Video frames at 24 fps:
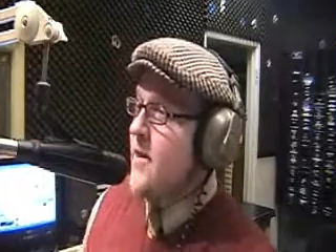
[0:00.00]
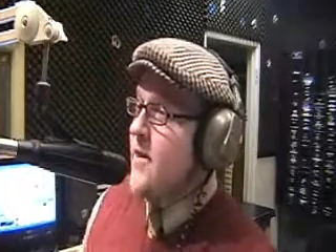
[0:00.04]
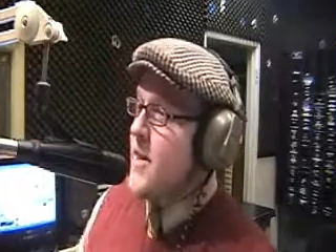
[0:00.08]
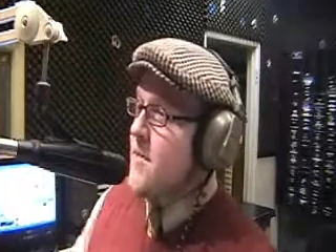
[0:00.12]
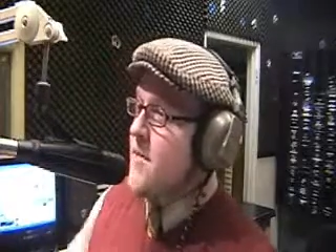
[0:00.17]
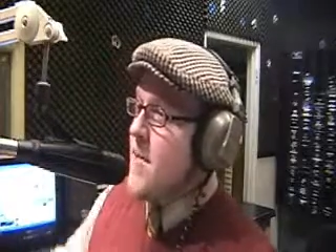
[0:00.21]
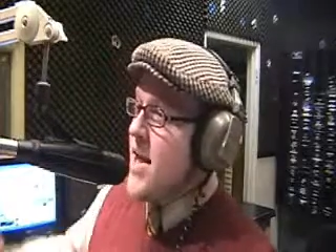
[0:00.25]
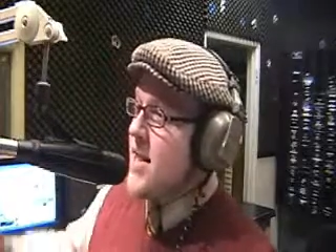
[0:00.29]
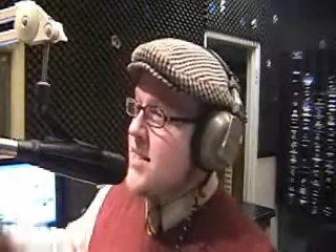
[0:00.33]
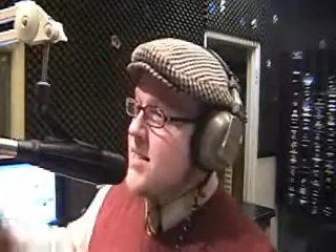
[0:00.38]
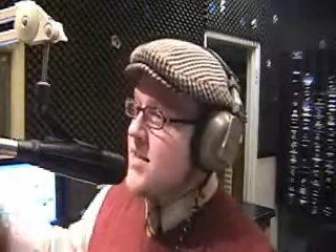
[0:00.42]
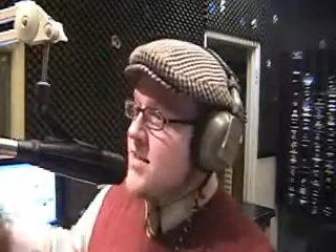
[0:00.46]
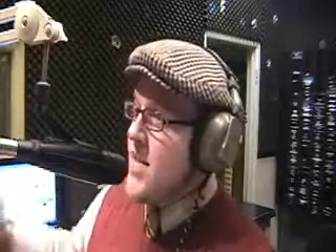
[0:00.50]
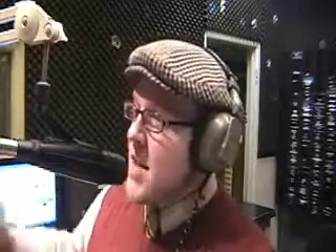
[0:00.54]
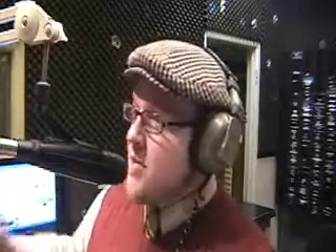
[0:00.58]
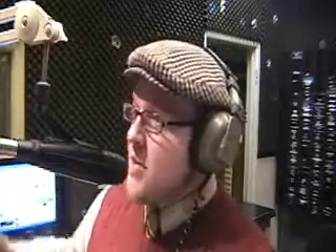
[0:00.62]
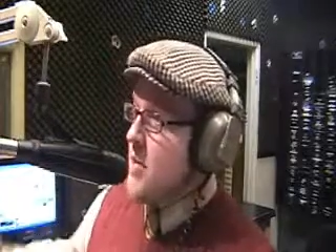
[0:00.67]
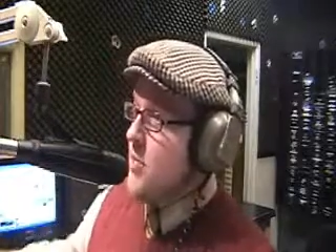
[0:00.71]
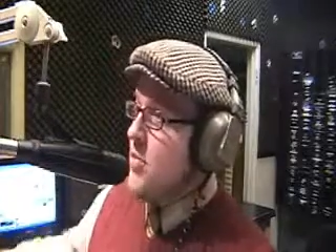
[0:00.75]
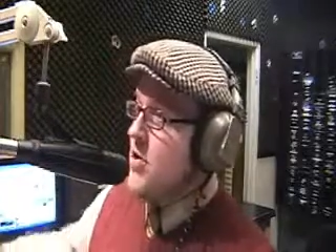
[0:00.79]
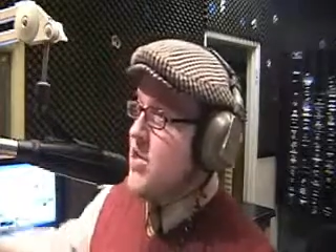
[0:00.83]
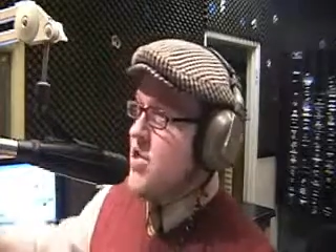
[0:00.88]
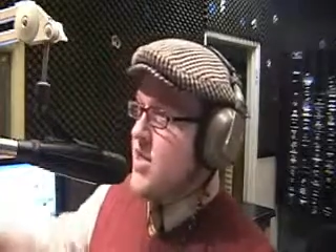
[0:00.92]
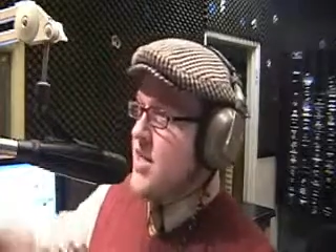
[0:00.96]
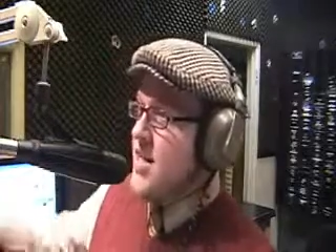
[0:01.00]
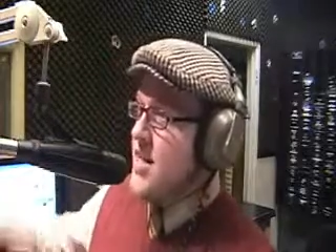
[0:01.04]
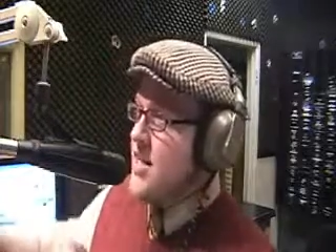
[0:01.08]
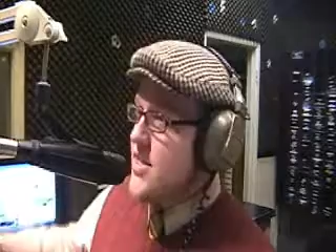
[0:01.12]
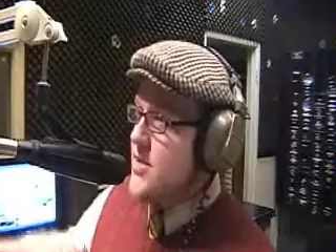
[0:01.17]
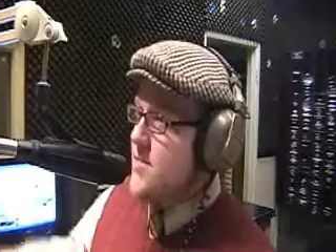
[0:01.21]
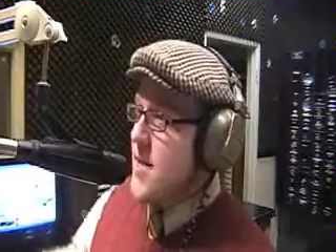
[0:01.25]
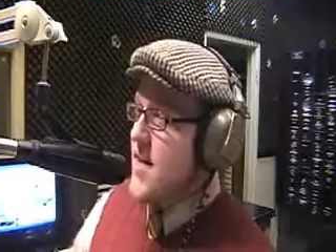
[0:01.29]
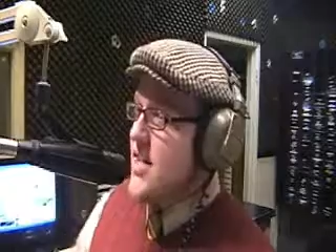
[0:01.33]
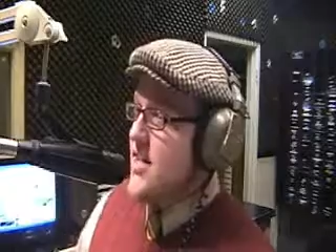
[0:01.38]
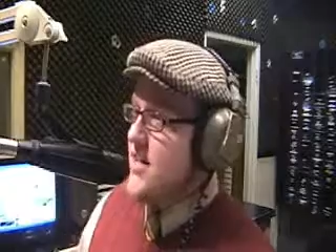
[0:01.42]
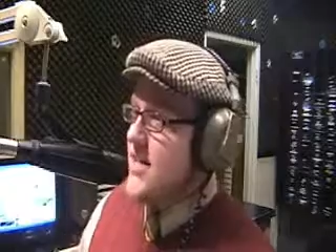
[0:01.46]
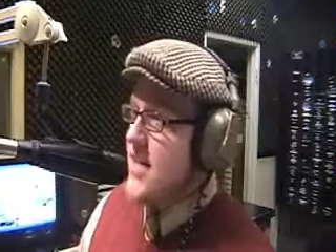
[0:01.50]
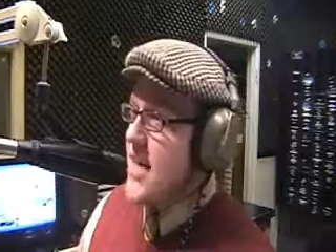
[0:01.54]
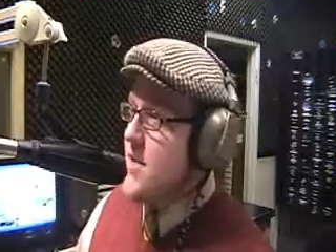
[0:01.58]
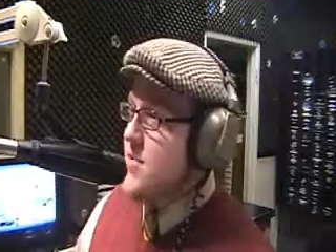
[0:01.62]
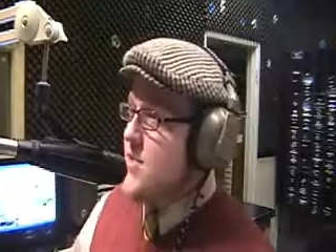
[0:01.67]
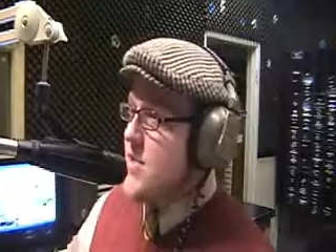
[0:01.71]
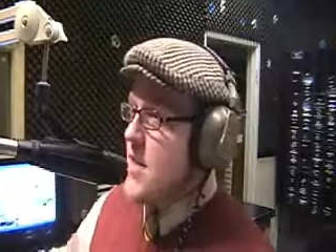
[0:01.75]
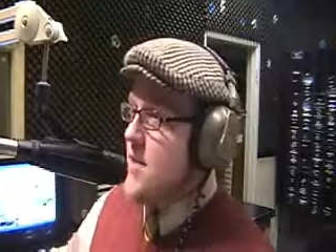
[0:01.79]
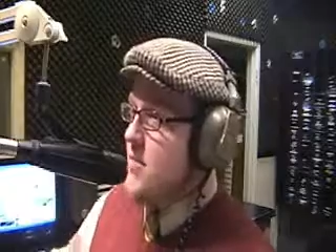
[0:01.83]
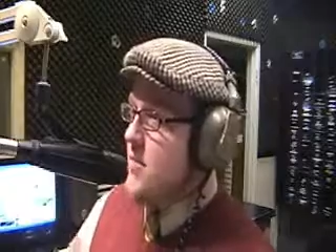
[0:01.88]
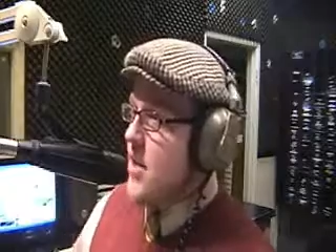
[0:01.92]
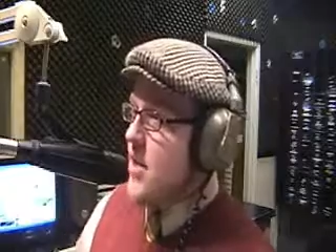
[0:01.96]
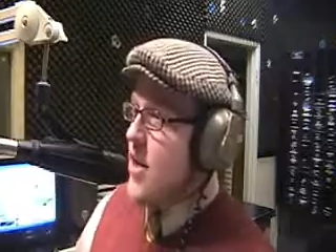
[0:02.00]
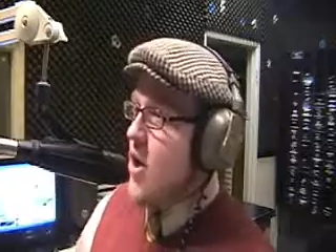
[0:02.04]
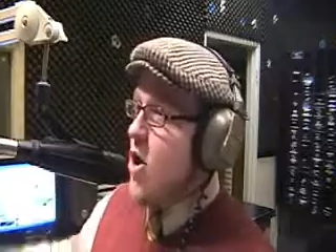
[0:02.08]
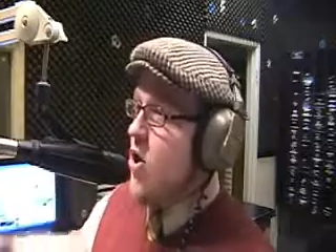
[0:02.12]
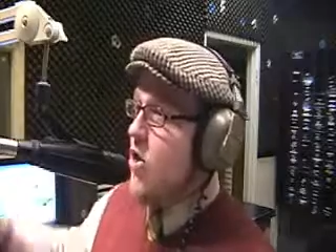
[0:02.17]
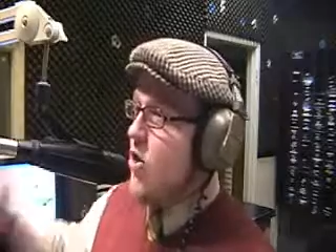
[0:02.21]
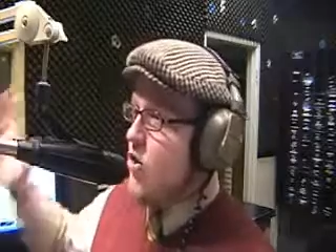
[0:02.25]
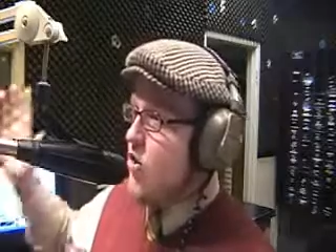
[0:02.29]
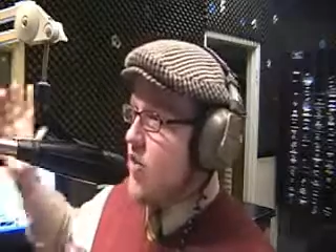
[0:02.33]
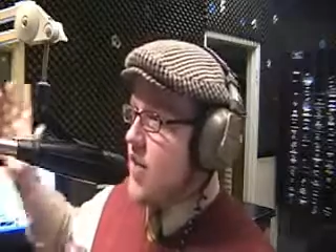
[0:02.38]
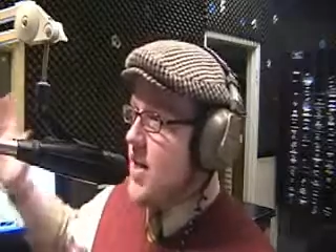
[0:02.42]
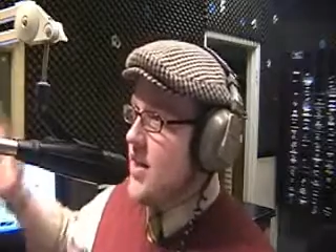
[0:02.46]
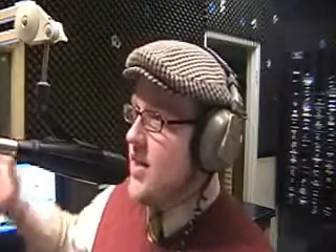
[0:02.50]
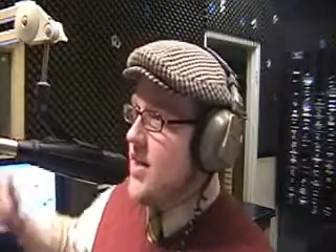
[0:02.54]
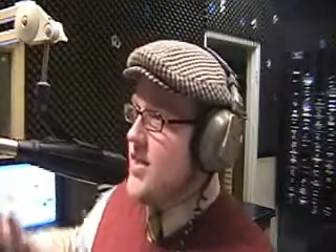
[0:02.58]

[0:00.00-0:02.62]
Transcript: they made the statement, a bunch of kids made the same statement, and they all agreed,